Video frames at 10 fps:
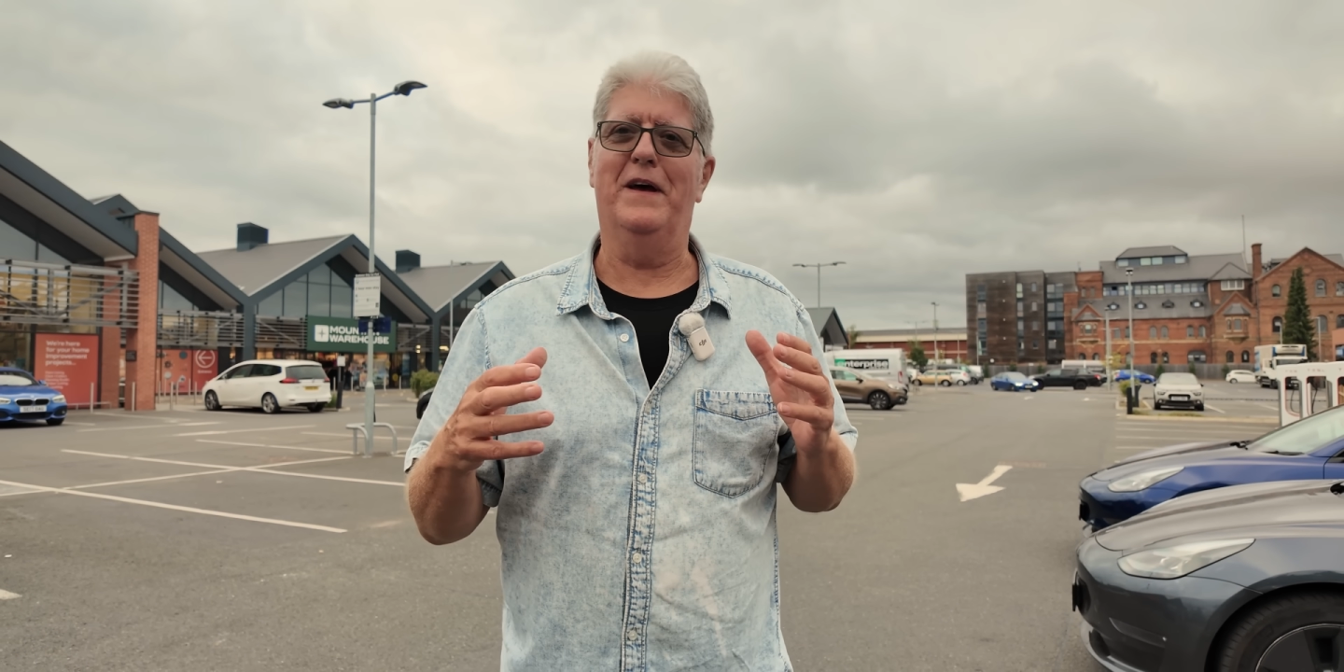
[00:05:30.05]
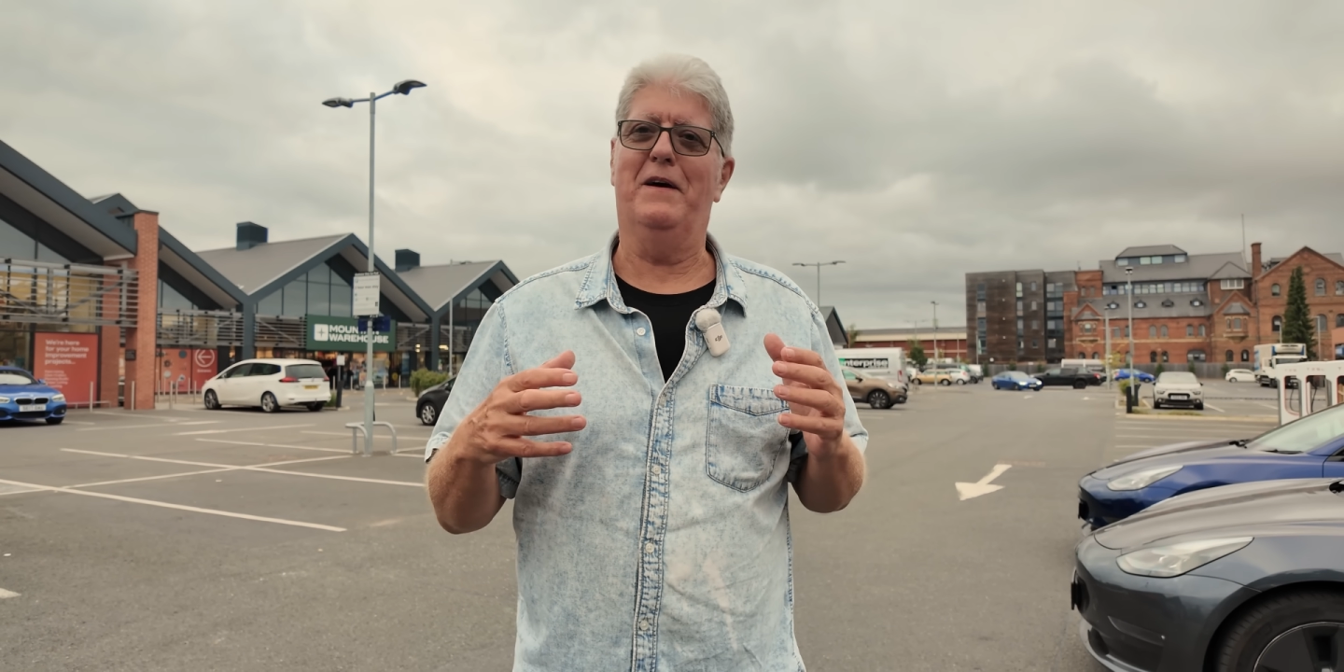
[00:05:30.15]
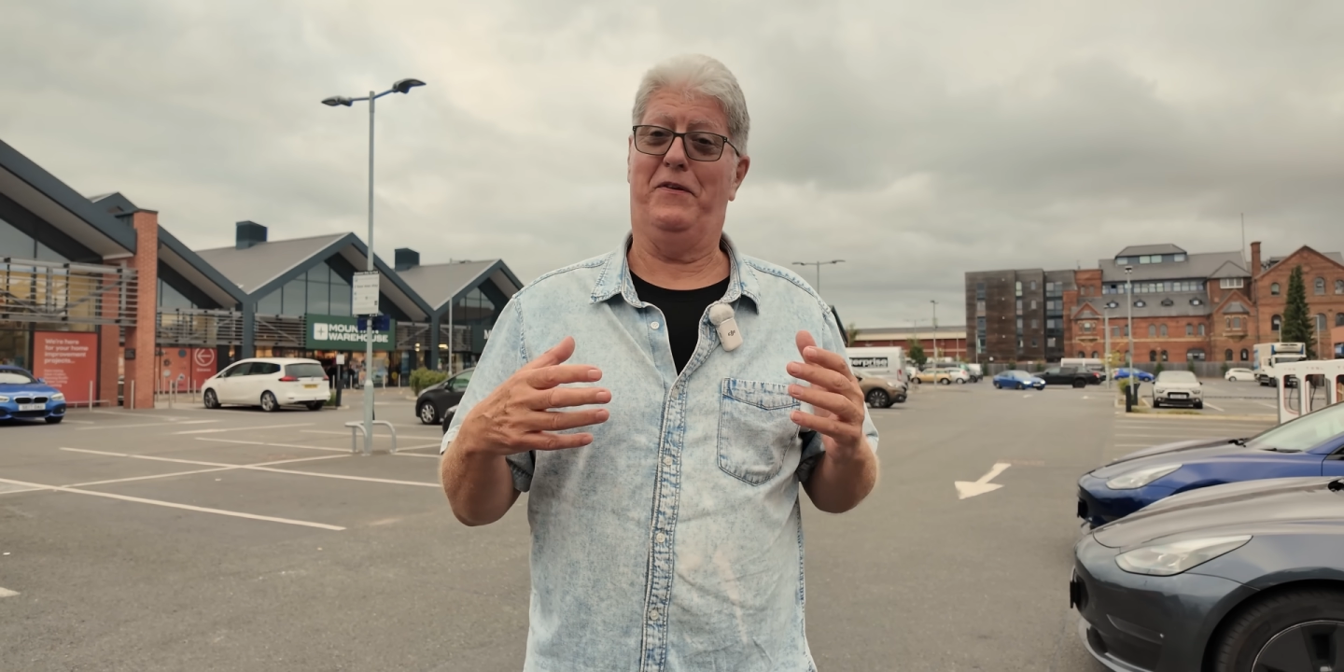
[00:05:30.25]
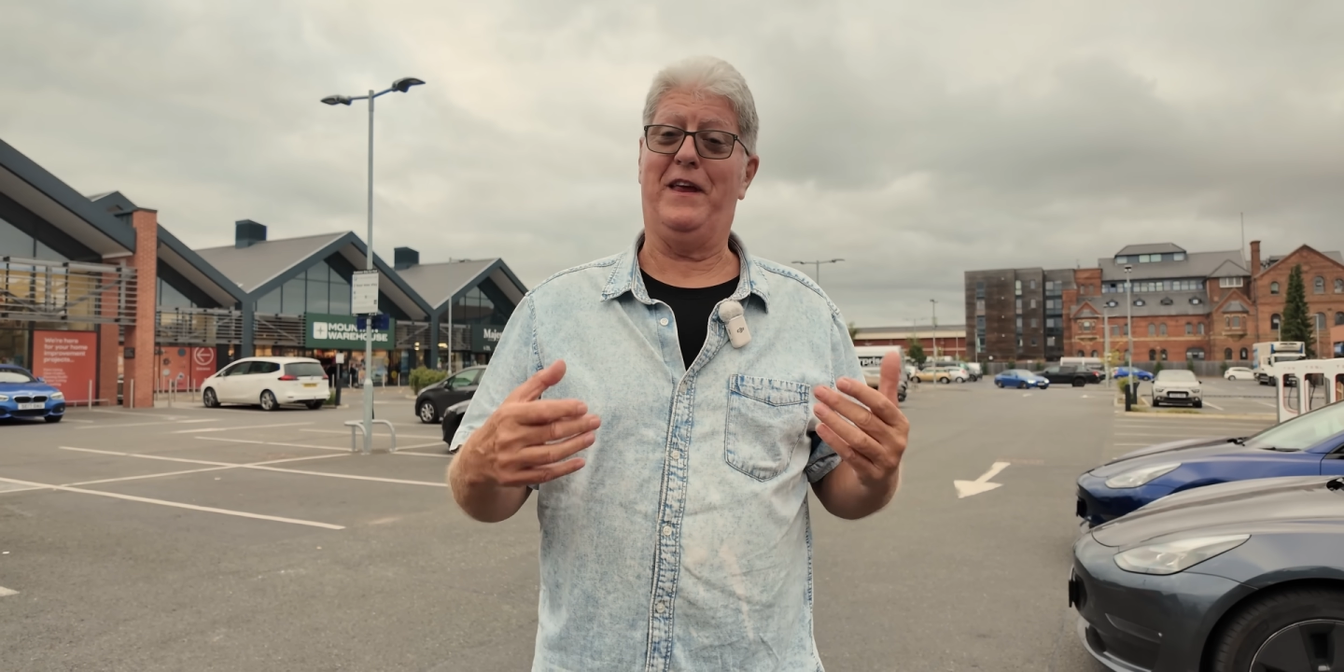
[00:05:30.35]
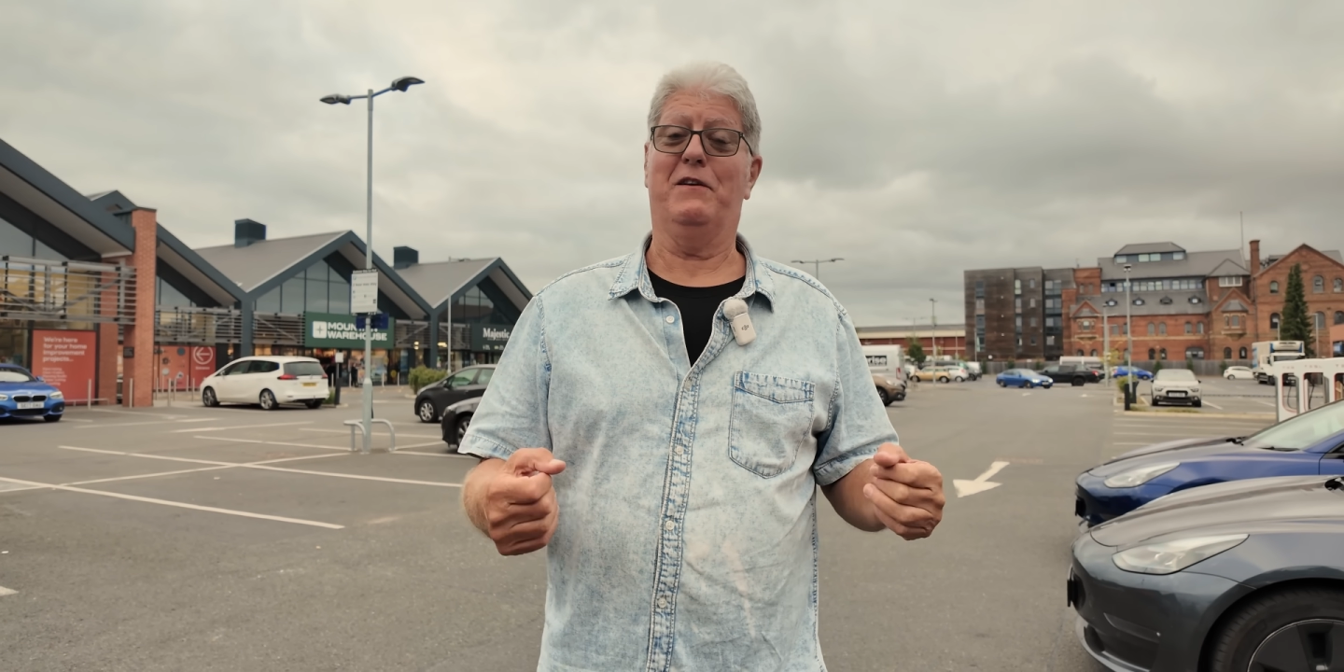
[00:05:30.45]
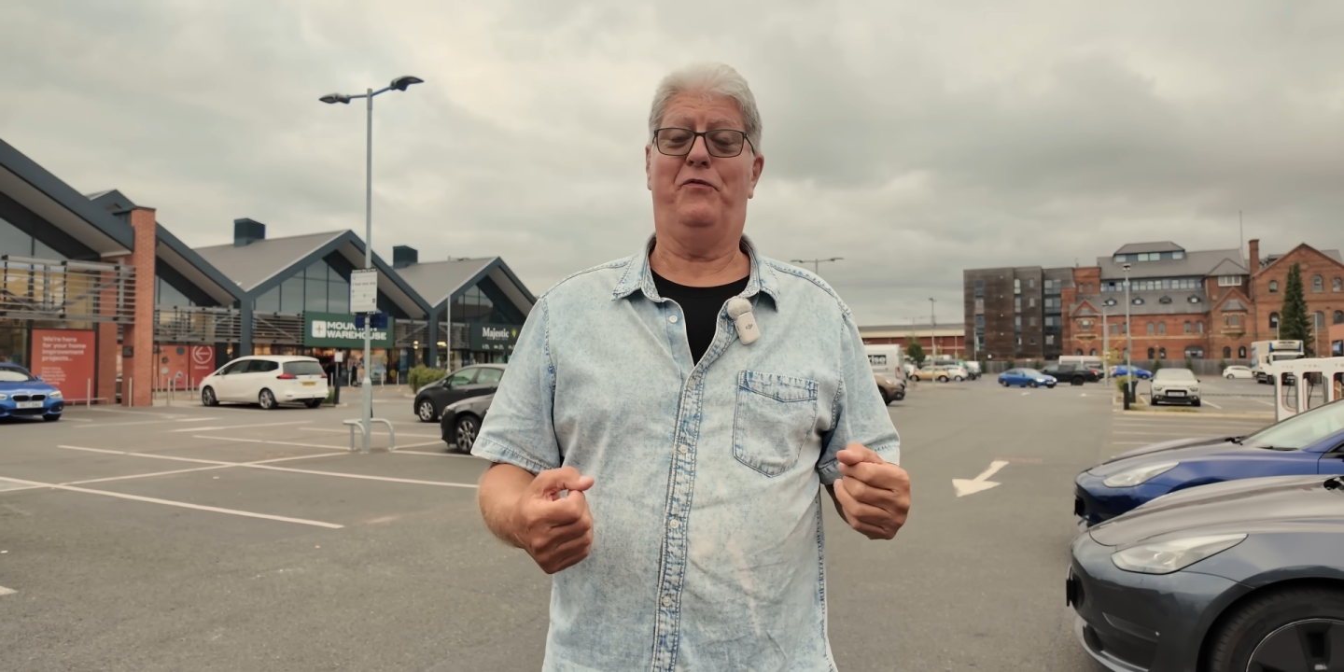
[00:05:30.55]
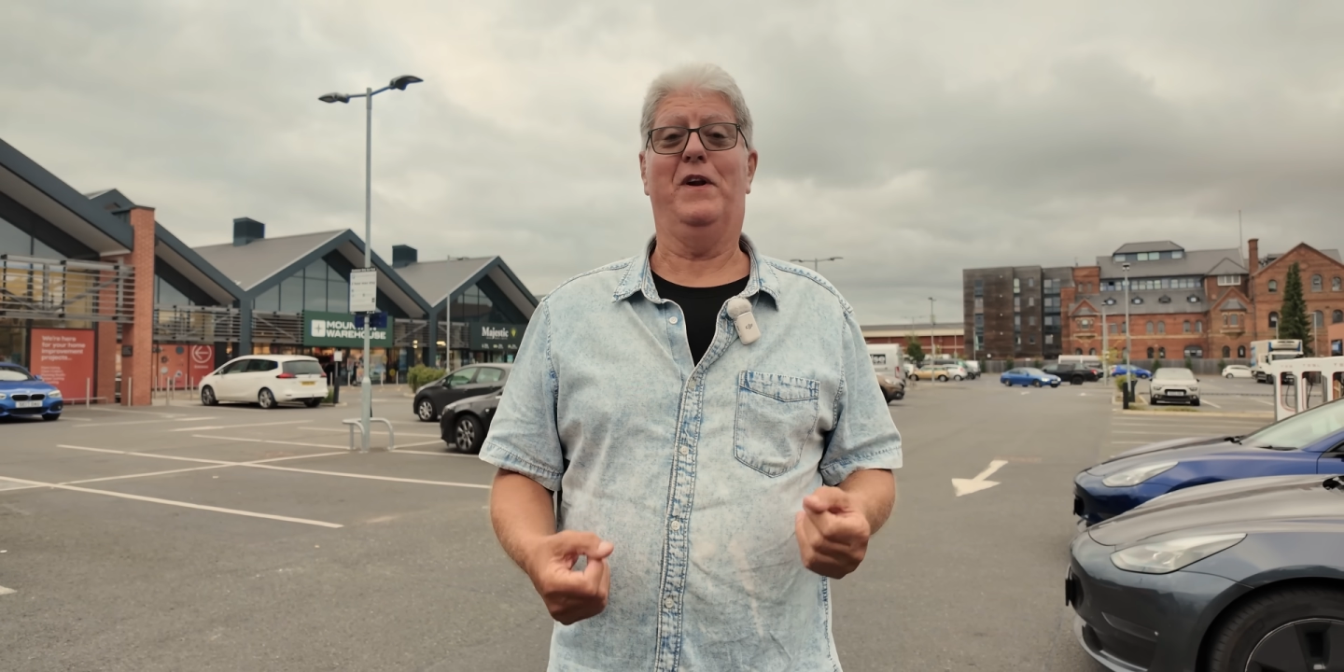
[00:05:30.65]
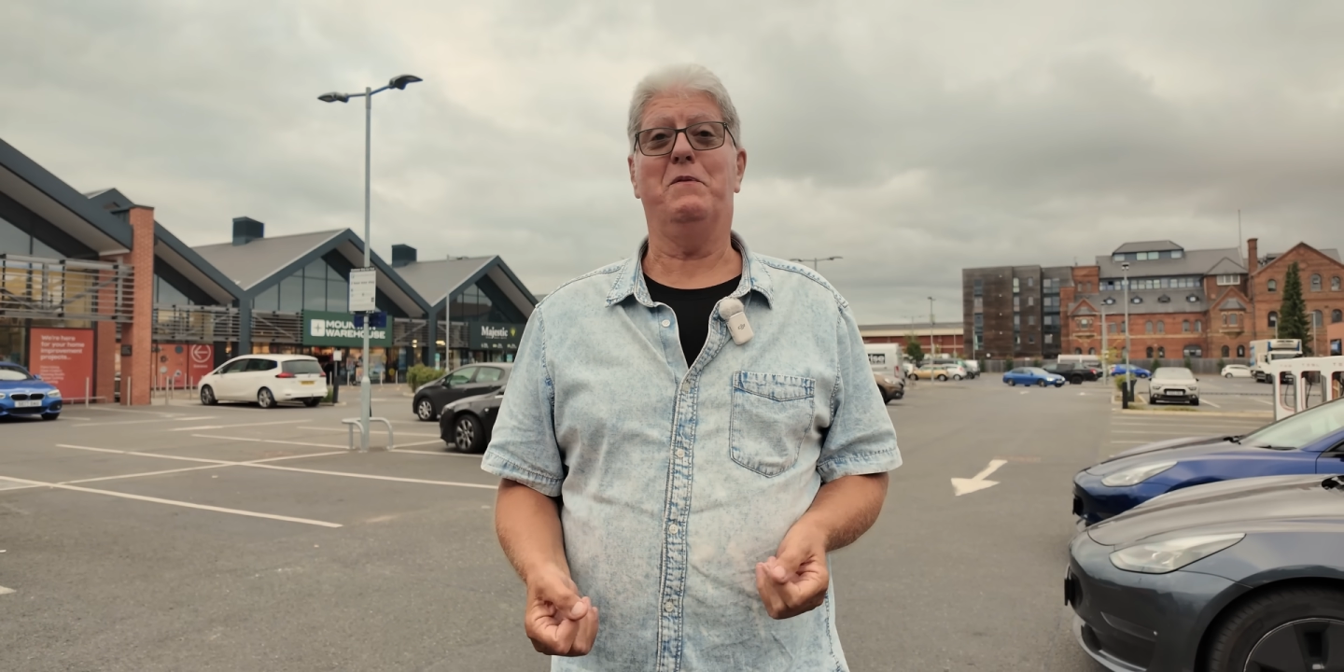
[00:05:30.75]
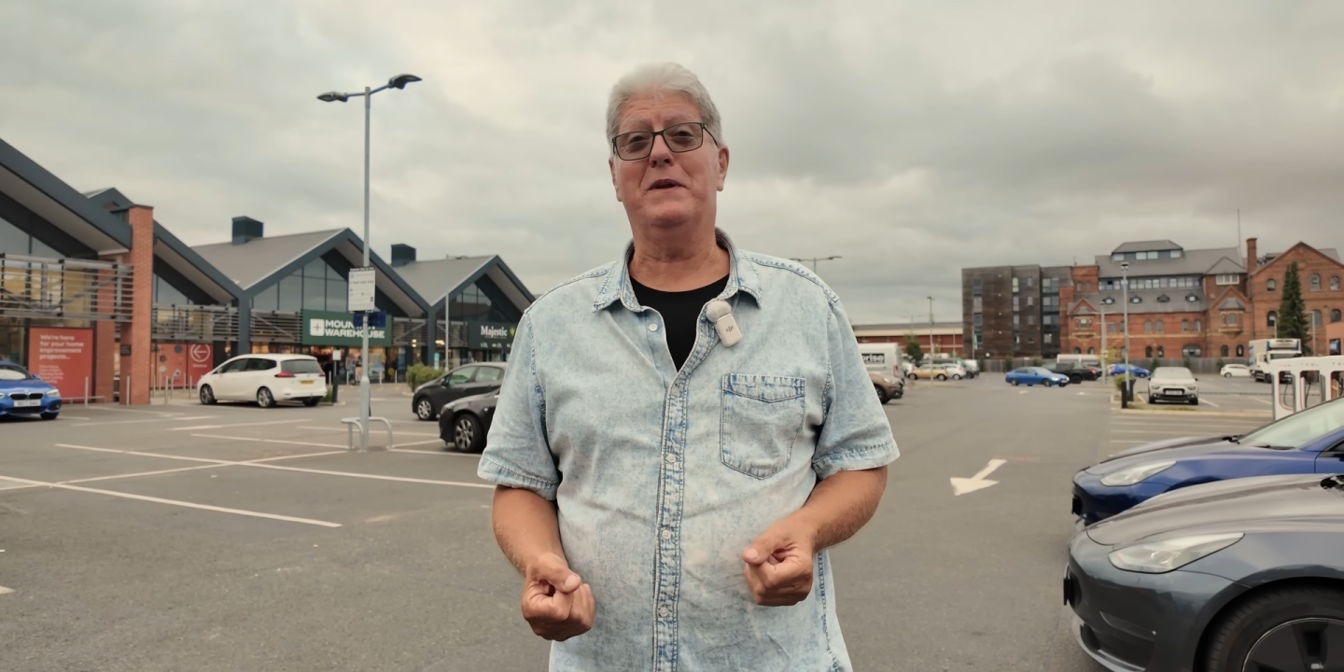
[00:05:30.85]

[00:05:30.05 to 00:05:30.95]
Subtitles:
that thankfully